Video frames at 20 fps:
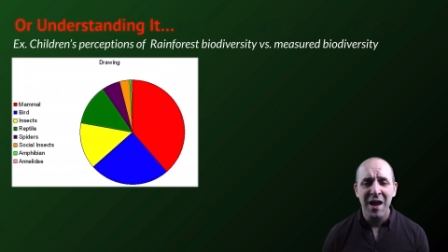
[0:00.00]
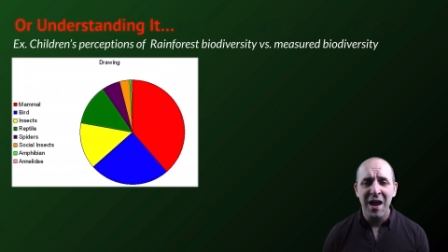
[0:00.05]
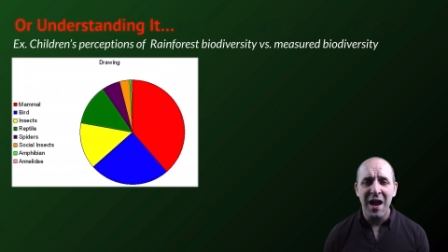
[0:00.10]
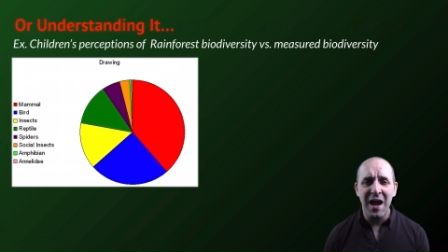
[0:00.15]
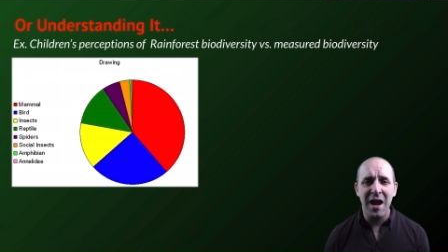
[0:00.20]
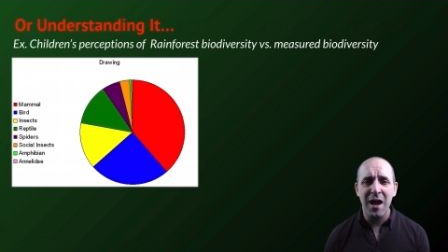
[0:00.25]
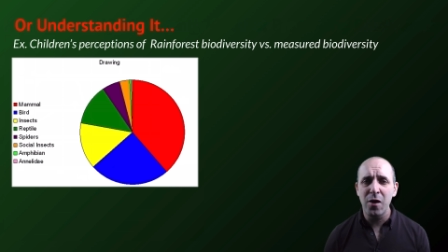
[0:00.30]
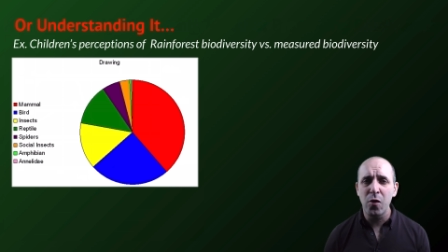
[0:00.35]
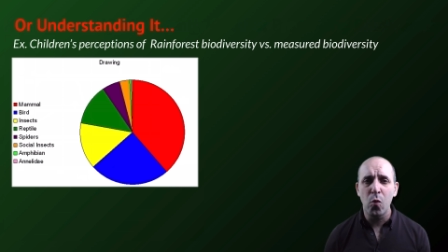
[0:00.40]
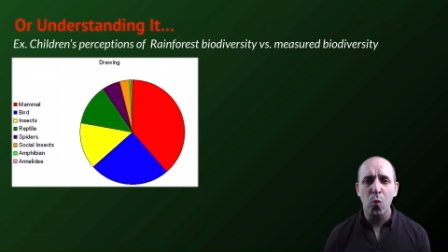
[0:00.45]

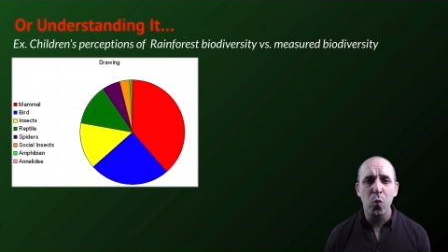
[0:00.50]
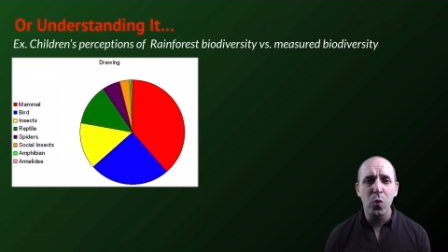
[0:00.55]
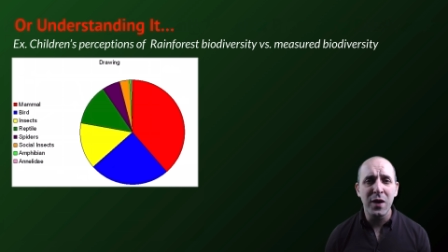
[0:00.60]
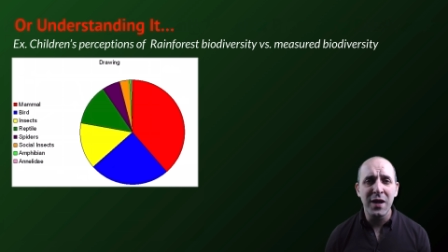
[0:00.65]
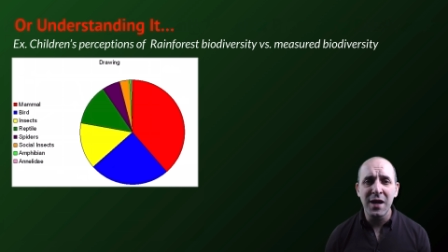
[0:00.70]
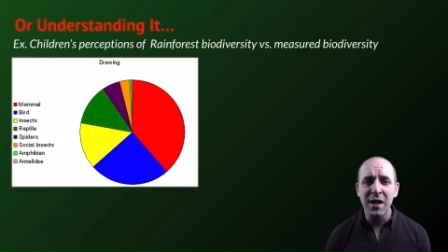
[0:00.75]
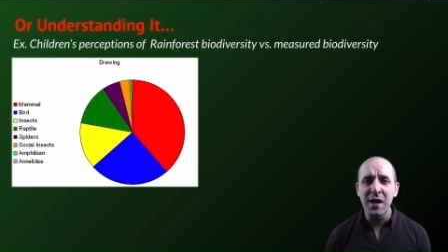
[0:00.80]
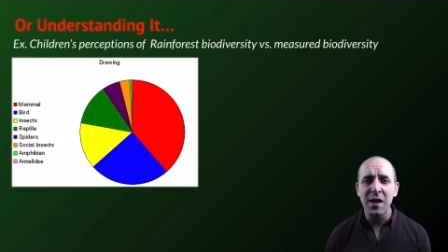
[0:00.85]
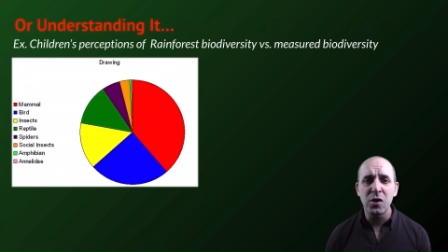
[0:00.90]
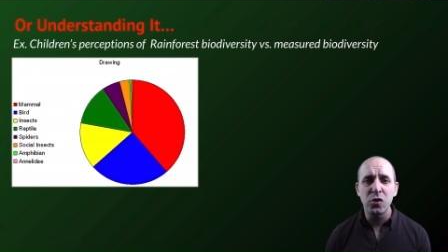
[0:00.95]
and
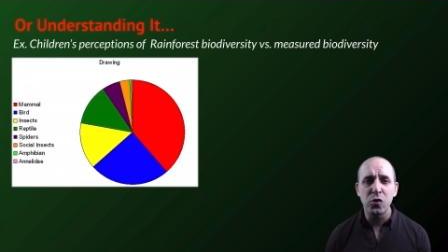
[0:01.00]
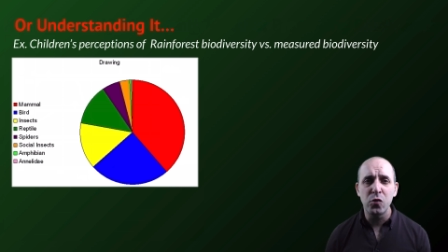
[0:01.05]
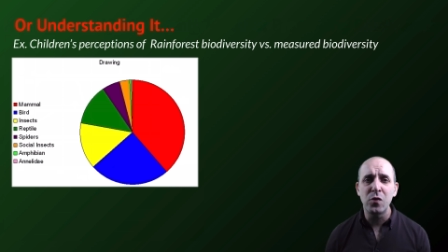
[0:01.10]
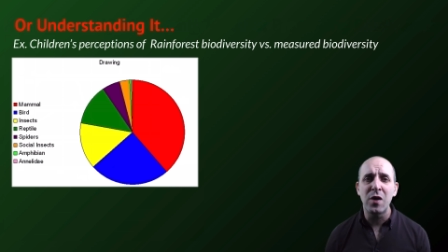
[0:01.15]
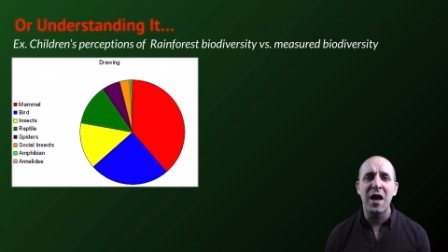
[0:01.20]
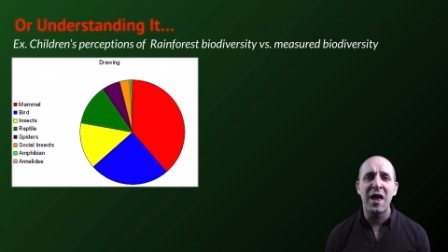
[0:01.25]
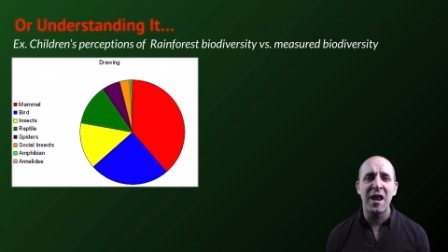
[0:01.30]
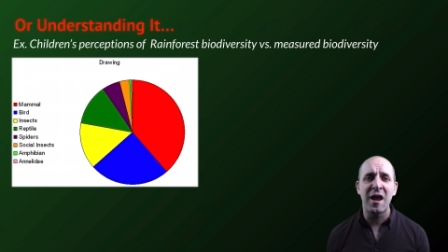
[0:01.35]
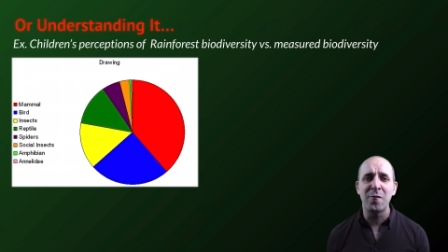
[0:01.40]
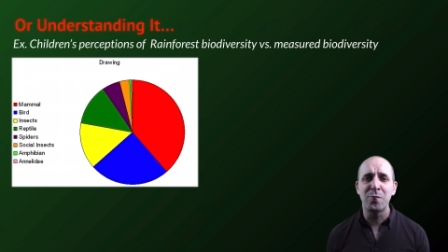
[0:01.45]
we do
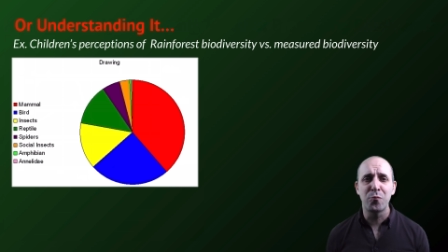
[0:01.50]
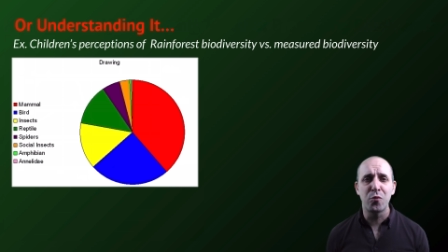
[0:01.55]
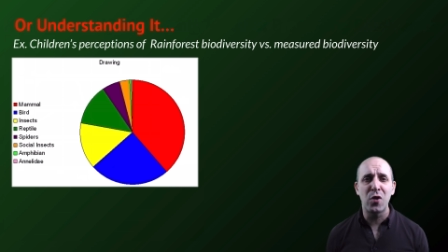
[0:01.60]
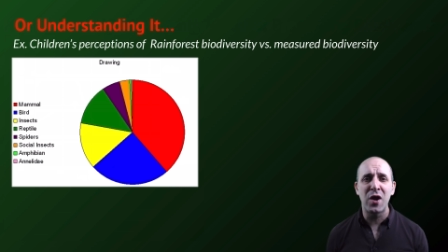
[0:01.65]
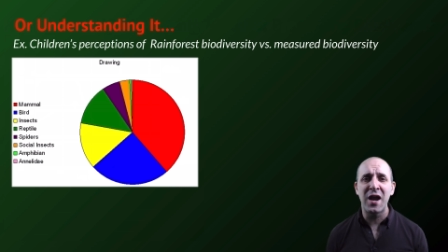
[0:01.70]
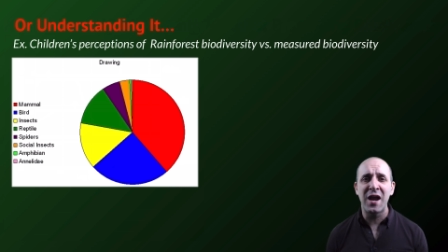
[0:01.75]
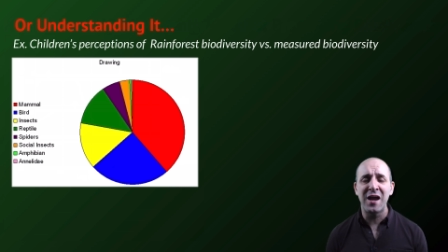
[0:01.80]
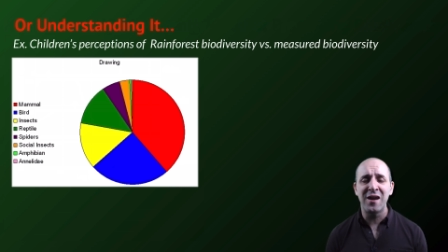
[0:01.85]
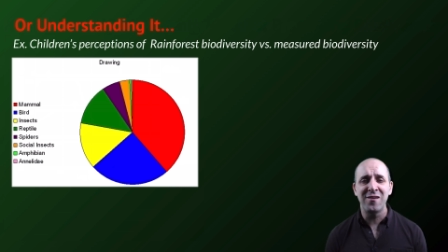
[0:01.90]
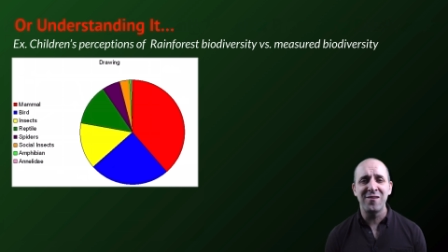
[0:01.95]
not have
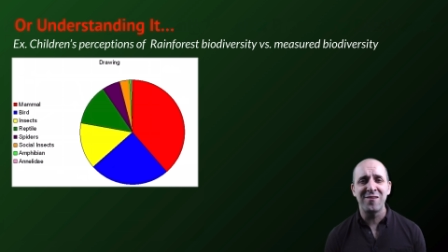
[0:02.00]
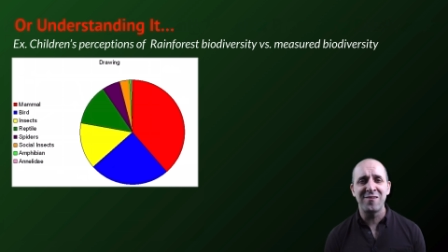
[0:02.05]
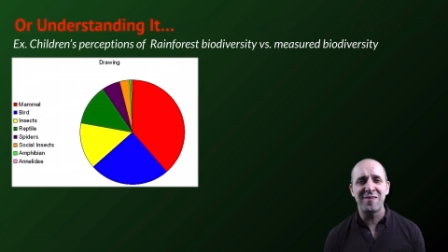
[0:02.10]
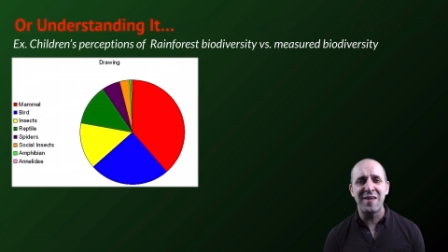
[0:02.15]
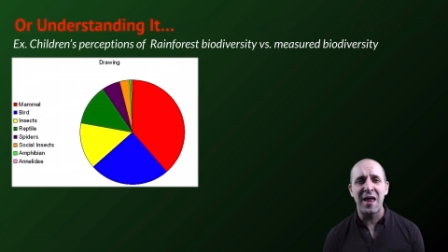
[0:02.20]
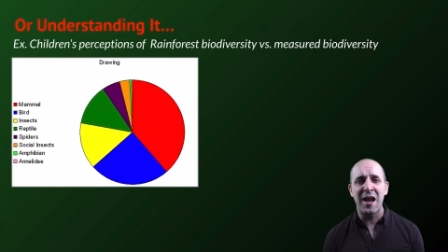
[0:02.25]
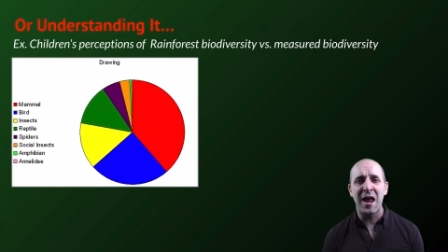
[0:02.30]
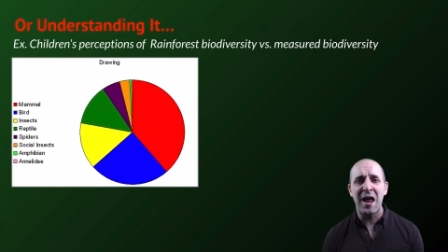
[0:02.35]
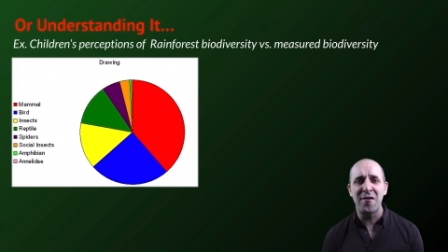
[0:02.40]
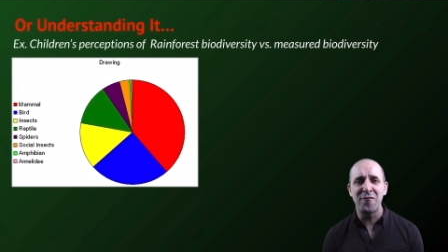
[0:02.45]
brains
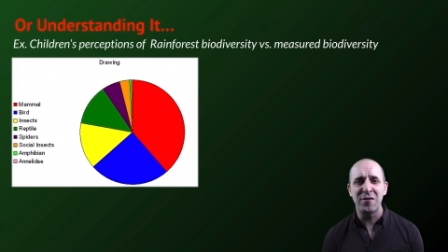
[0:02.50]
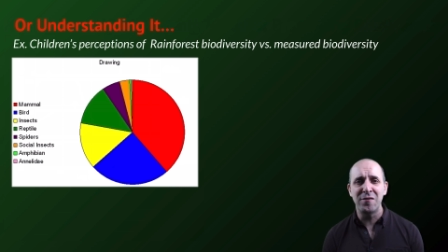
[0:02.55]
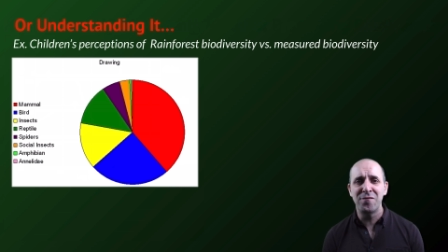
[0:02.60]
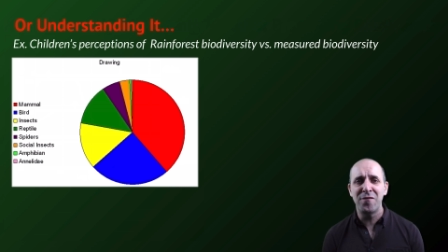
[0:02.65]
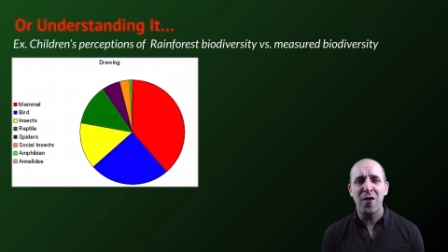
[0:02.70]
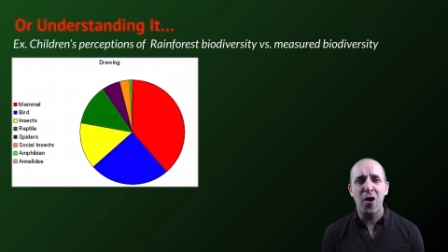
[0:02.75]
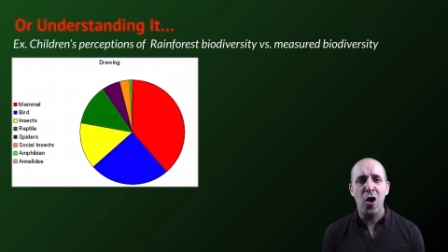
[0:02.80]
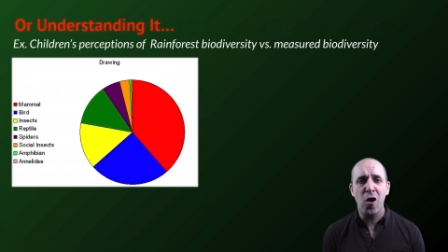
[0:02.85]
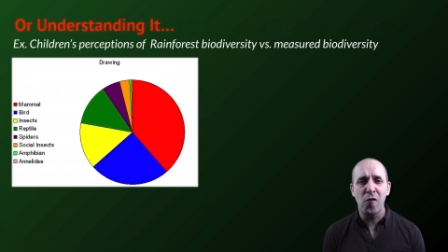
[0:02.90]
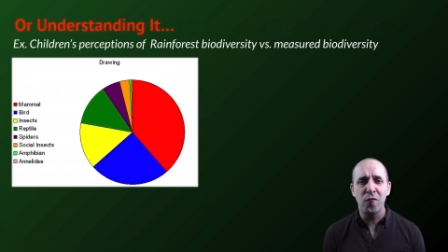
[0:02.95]
that have
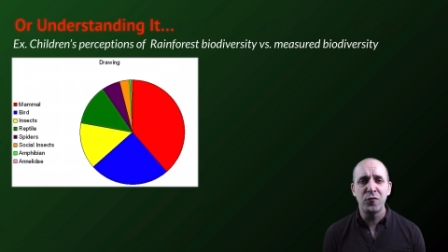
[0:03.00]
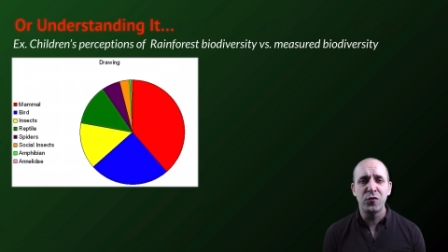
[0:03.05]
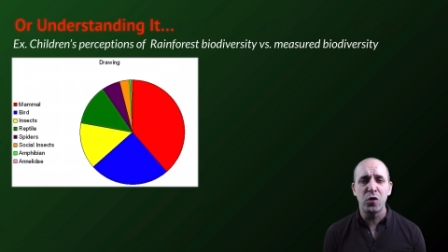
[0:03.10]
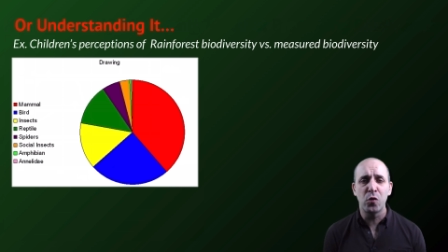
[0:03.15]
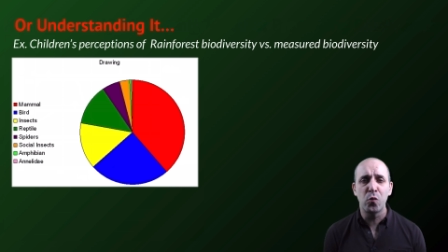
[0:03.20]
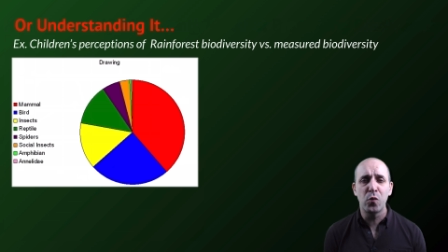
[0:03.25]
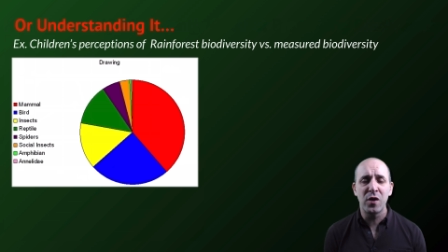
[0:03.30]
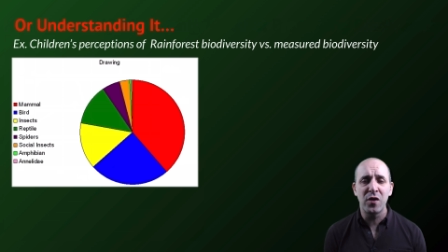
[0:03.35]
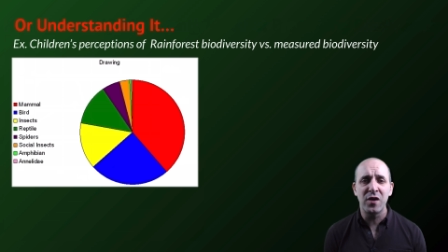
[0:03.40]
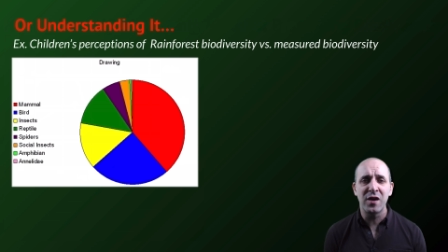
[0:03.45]
evolved to
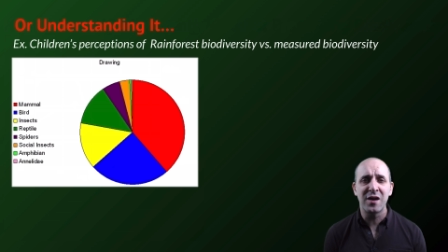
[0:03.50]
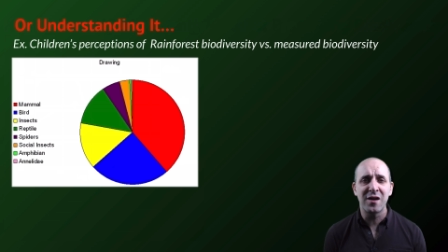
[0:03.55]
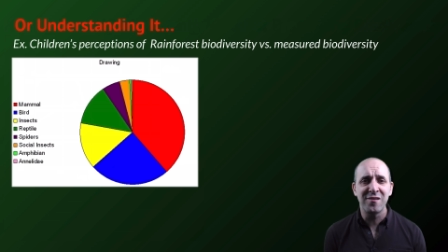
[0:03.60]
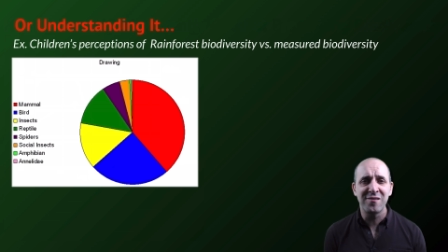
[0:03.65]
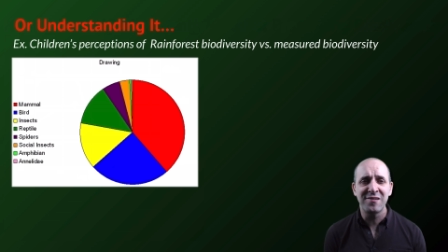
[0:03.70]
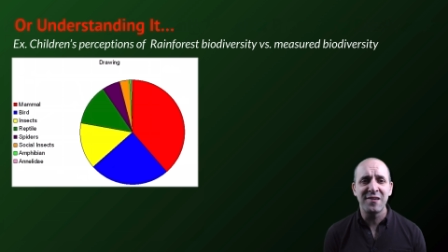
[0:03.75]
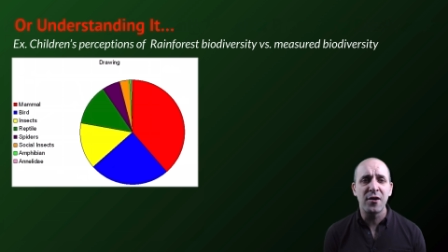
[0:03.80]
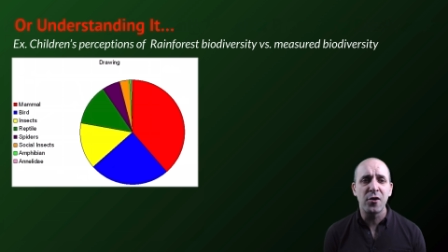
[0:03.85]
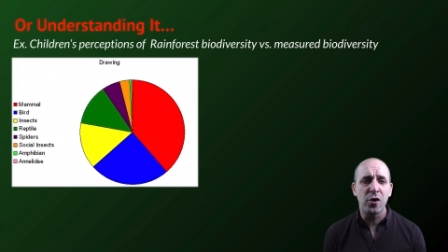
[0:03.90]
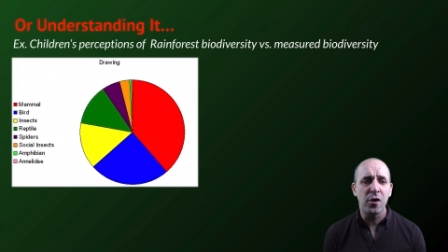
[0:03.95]
really
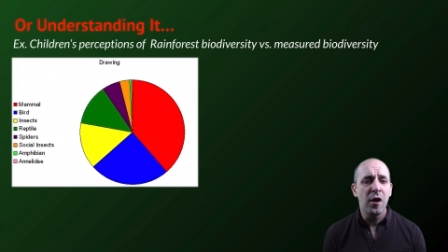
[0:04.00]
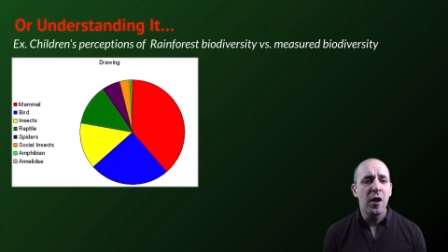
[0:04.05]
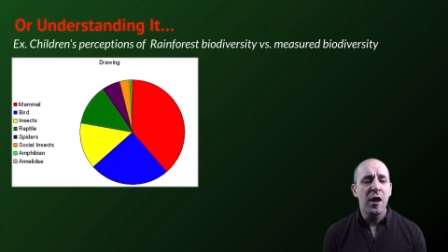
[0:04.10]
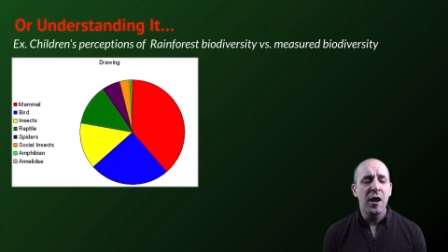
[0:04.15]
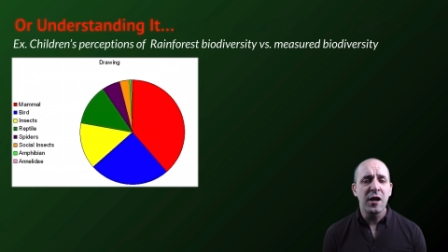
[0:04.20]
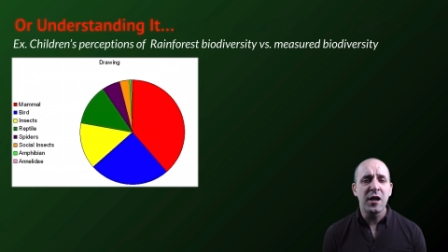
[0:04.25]
consider